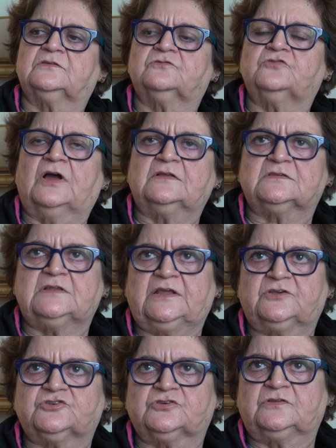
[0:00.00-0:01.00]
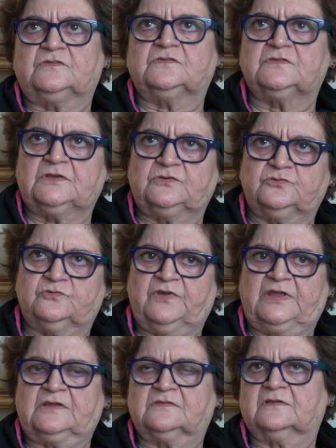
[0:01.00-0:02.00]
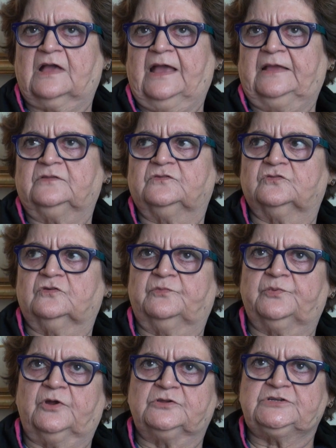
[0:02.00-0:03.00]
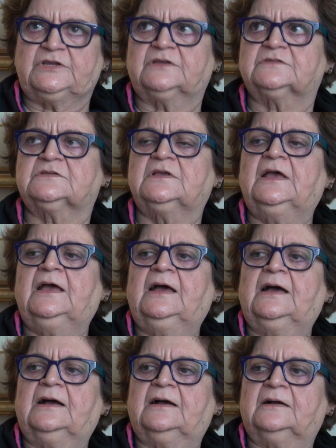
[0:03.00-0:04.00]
its translations into various kinds of projects